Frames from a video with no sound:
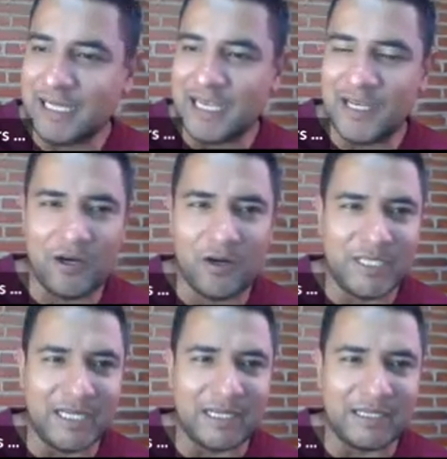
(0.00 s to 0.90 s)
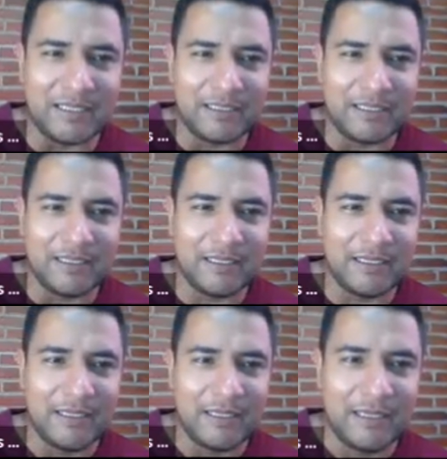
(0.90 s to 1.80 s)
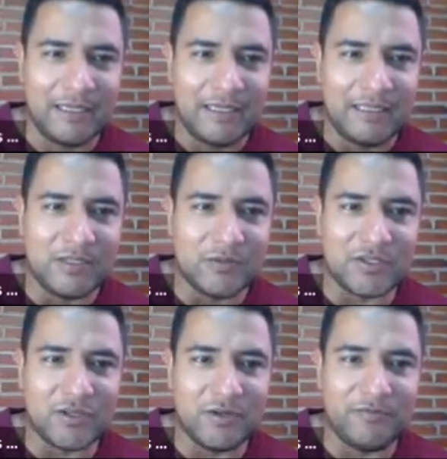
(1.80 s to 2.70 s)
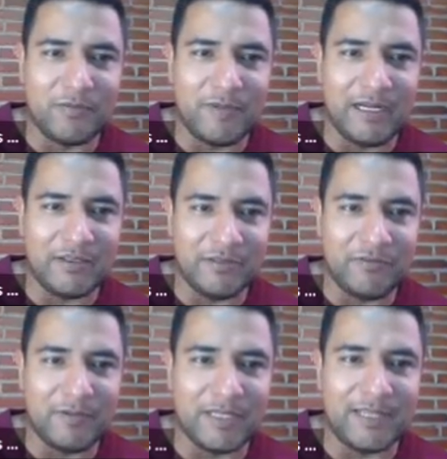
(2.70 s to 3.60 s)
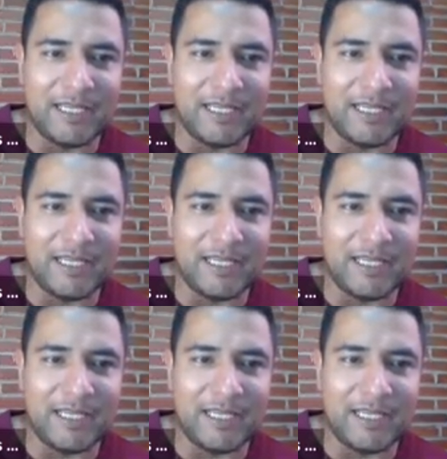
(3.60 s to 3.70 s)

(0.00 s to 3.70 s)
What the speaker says: I hope, yeah. This was so informative.